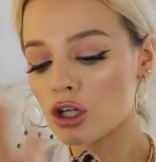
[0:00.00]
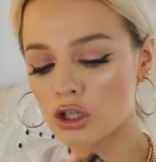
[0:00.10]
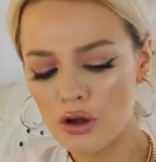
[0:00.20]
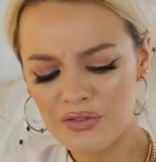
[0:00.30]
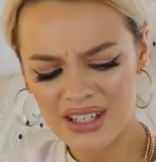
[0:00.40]

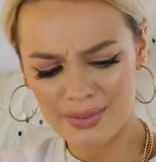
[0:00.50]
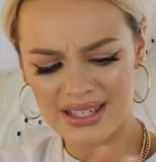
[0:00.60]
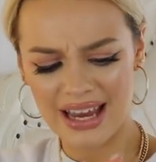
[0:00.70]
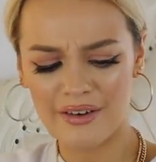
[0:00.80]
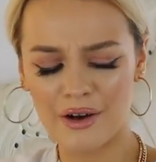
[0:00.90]
Love this
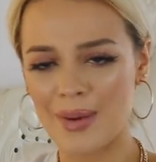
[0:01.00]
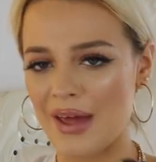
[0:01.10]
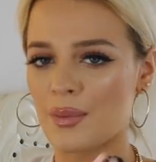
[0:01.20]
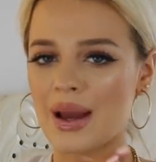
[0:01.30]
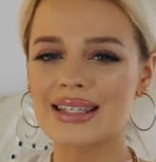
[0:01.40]
material, by
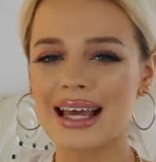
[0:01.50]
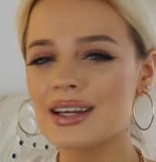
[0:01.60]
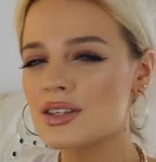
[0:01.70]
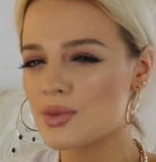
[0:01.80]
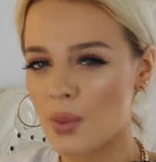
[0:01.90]
the way. It's like
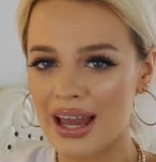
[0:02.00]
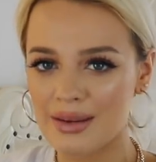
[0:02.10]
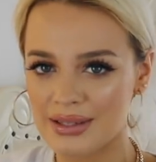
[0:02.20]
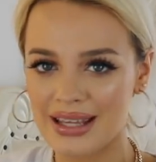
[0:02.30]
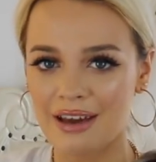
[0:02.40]
a
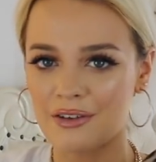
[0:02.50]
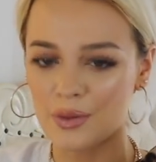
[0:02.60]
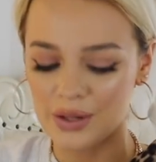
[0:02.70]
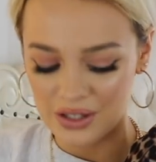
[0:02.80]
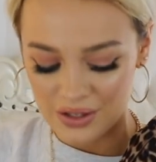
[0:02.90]
suede material,
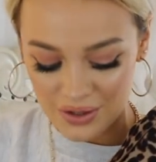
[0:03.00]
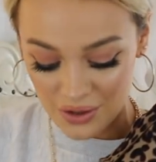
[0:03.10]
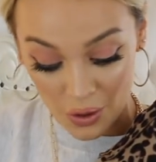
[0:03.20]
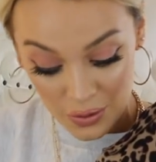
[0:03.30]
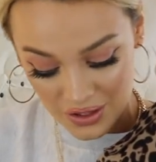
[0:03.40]
which is
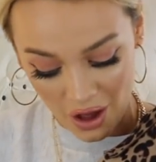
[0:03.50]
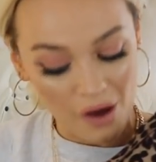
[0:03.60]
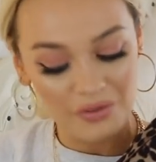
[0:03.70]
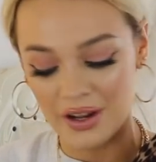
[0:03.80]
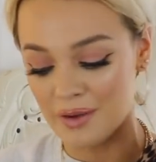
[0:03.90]
so
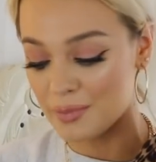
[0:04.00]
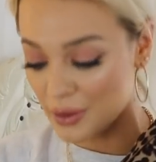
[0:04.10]
soft and